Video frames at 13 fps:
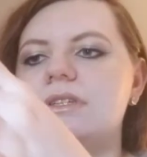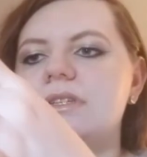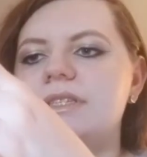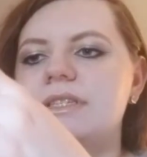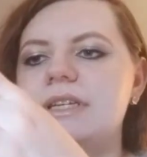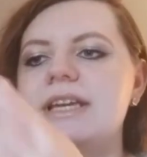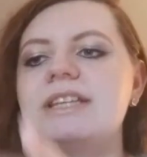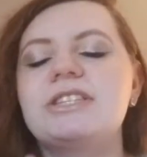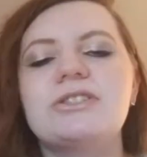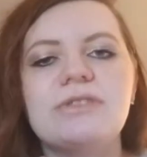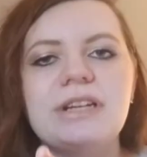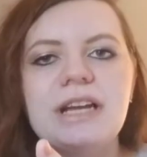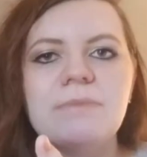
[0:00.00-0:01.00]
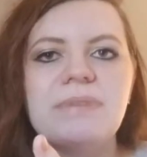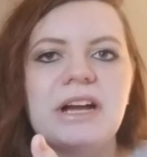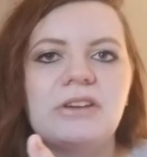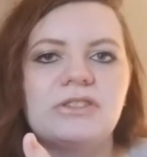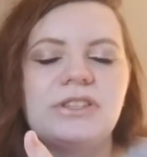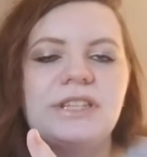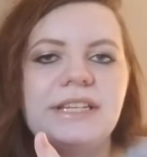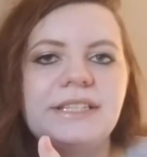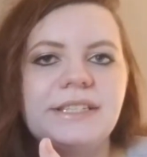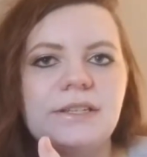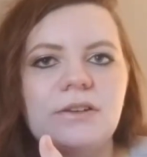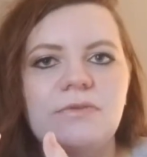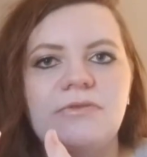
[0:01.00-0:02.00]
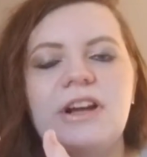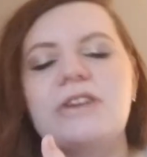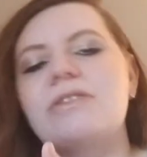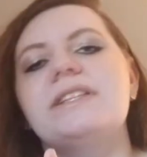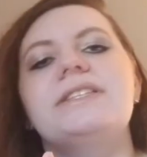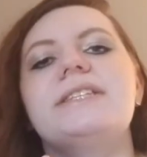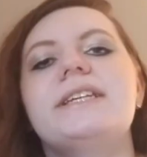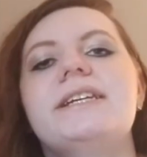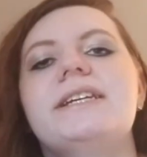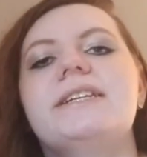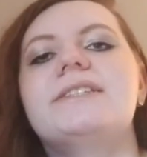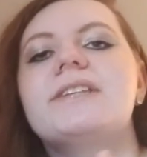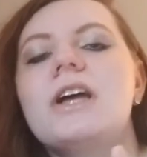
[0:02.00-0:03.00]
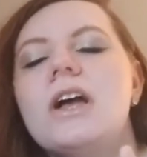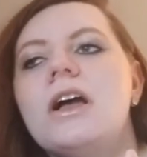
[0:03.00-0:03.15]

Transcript: see, history about this fragrance is